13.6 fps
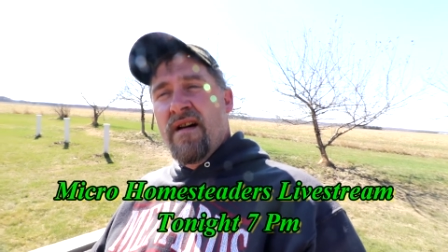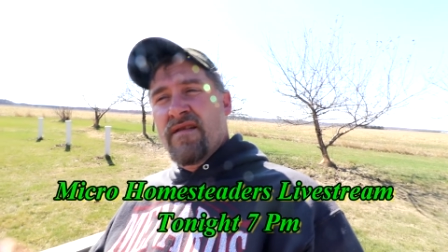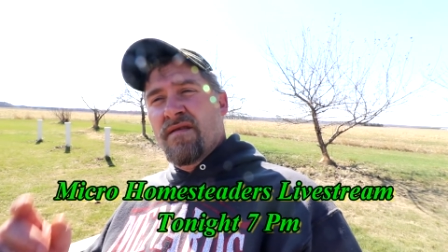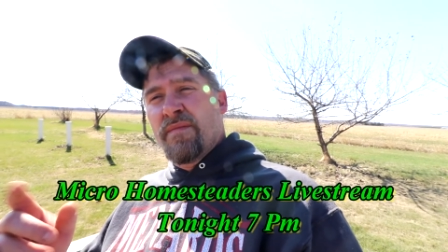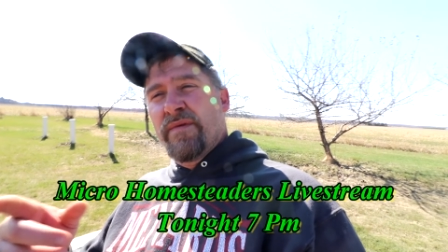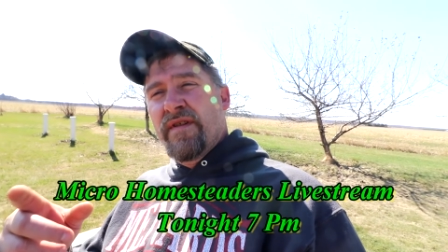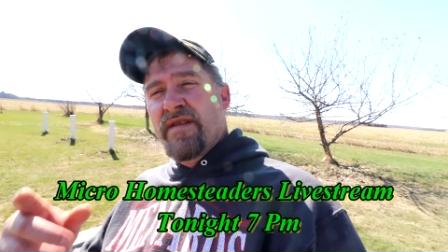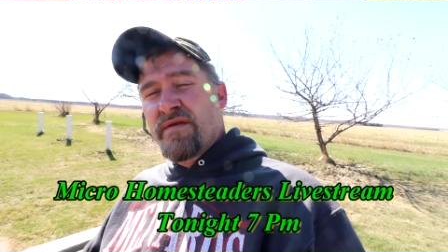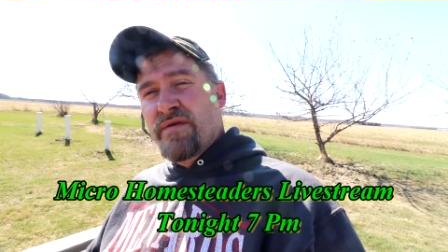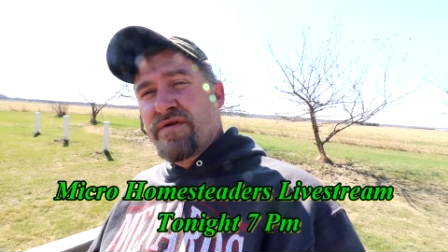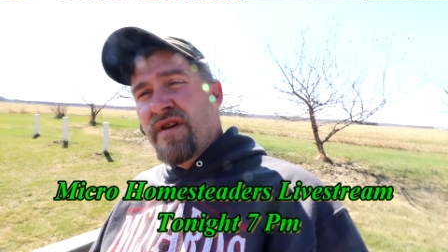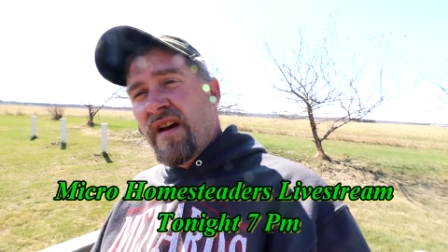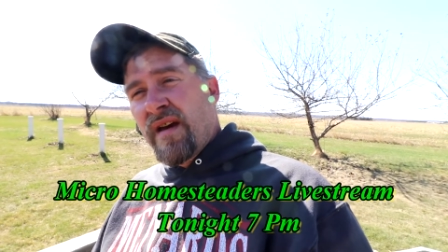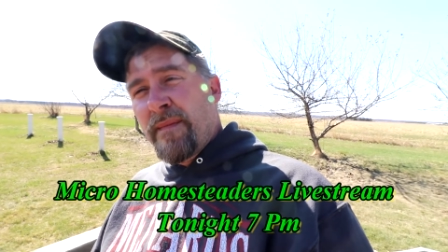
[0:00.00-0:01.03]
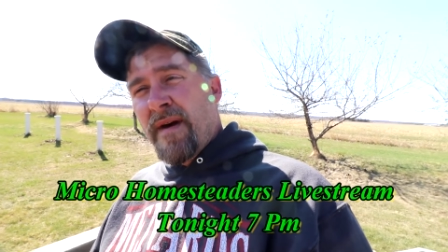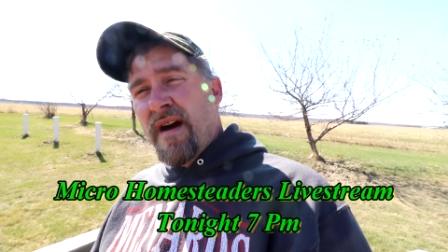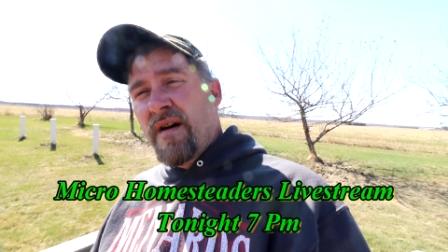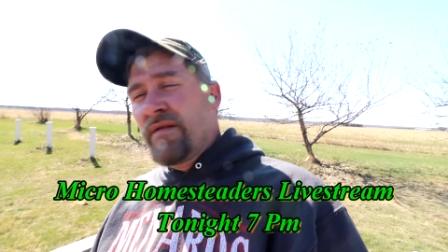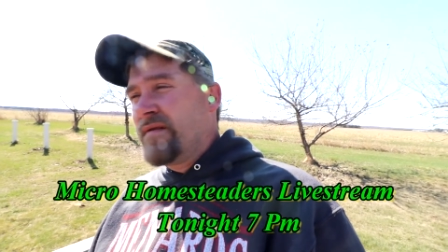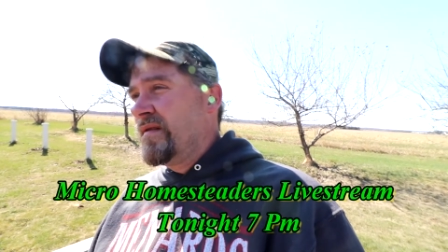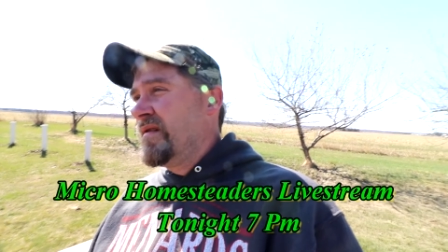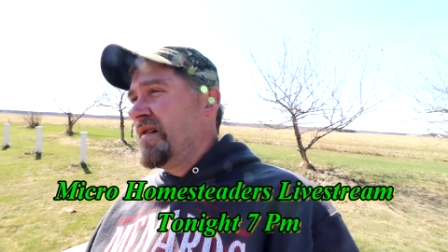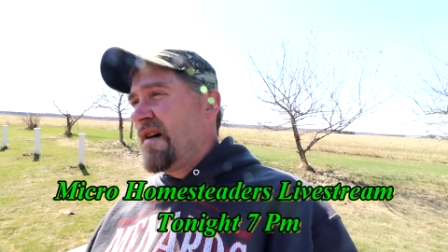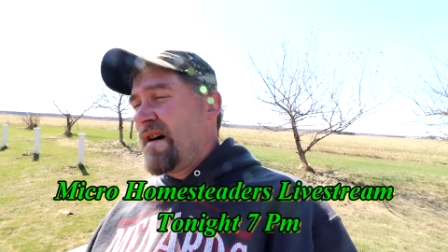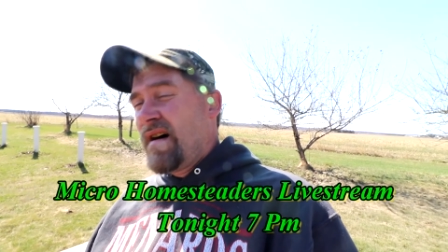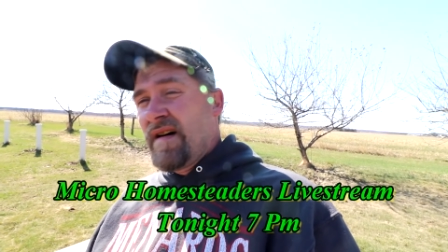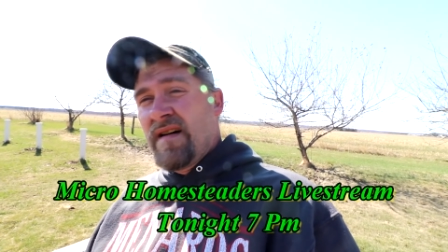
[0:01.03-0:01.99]
so please go check him out.
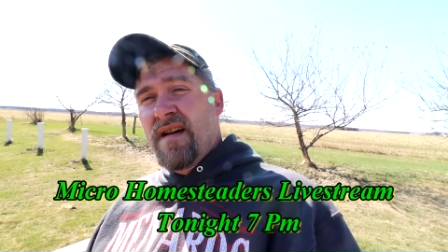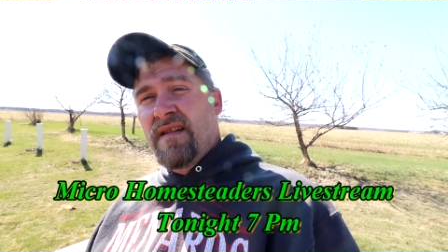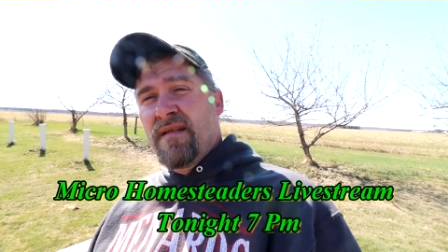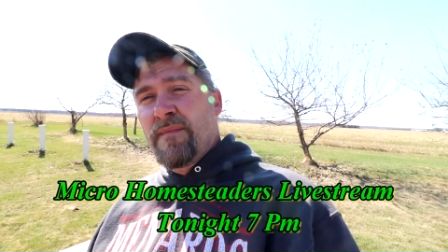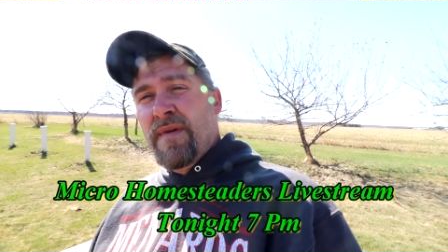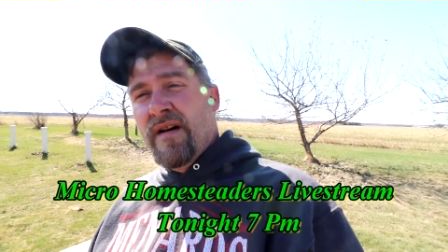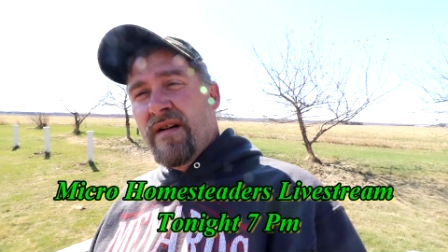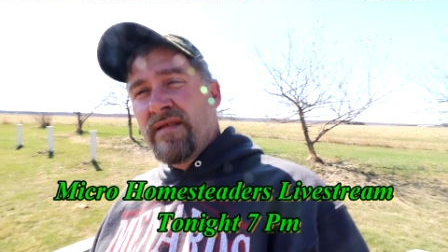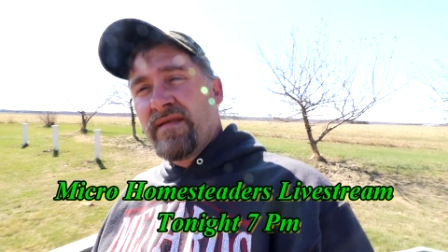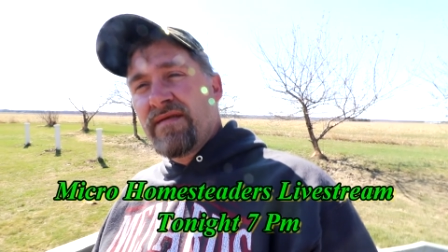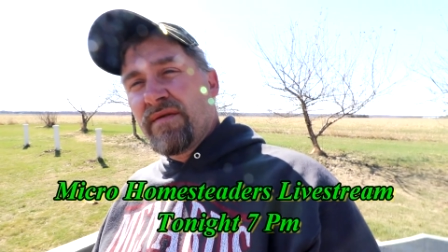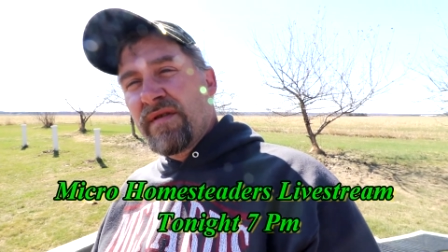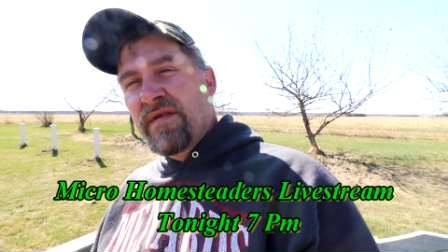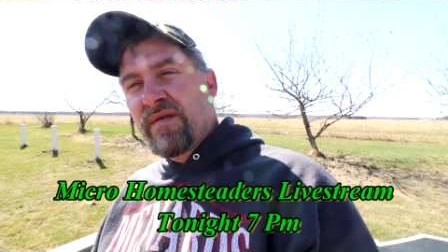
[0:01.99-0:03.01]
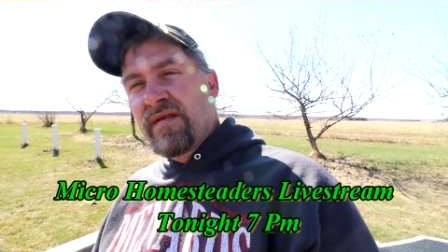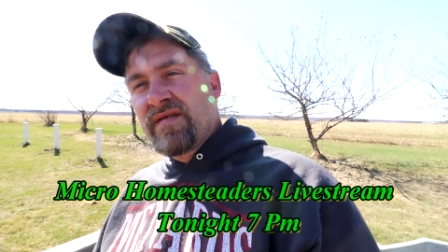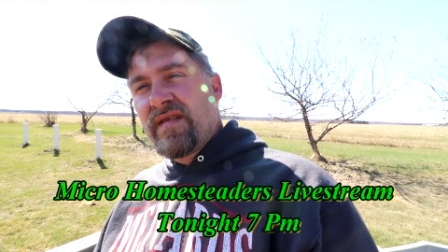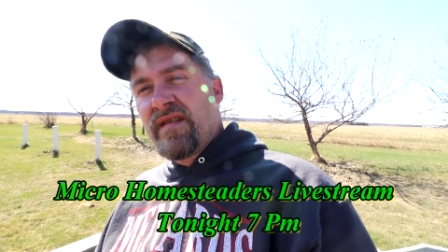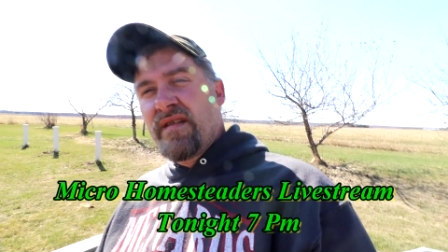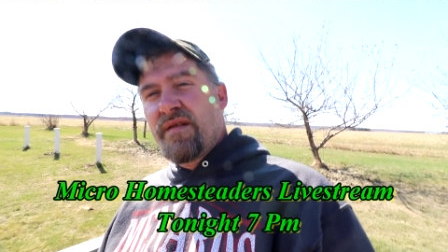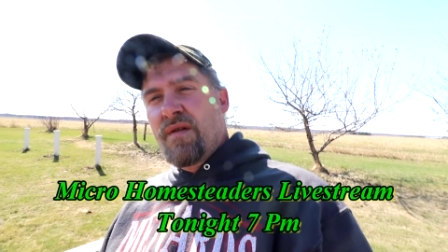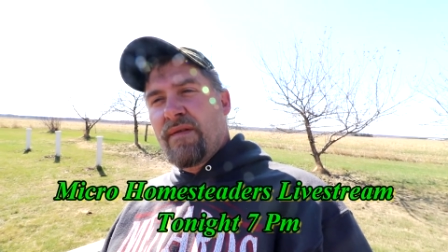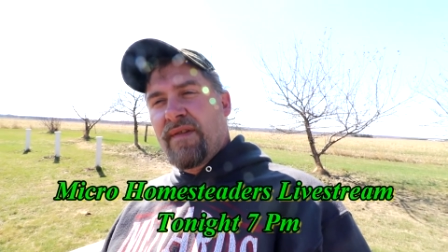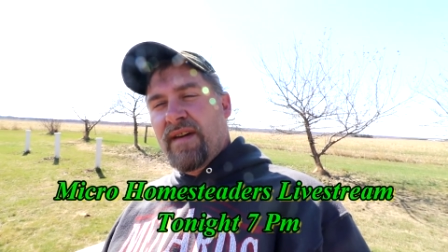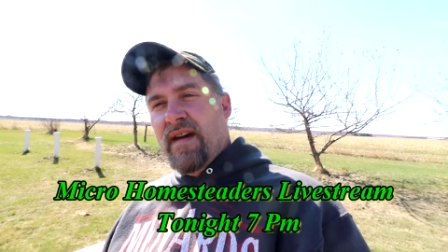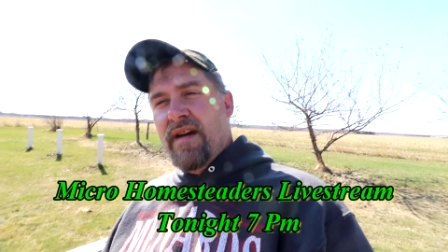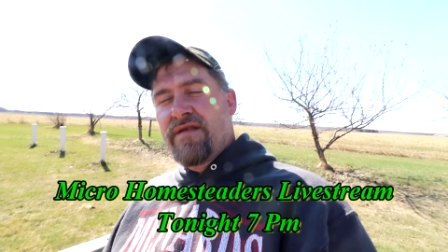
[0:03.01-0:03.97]
Hit the bell so you can see the
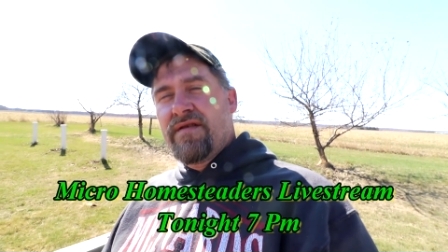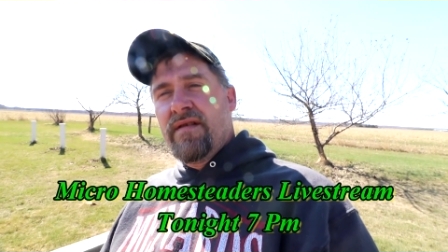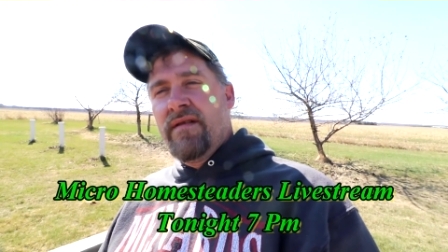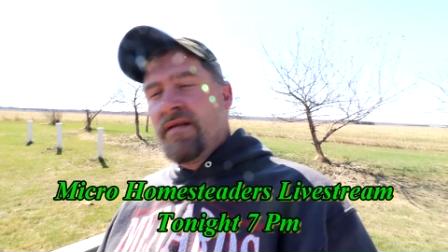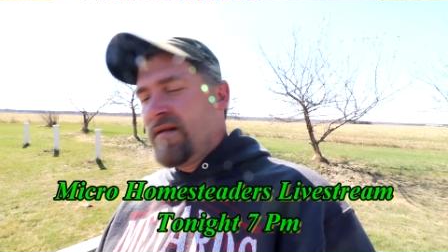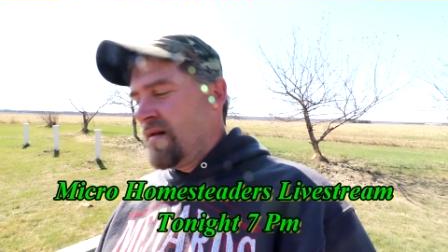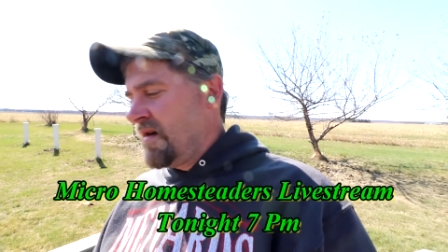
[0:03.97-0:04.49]
notification.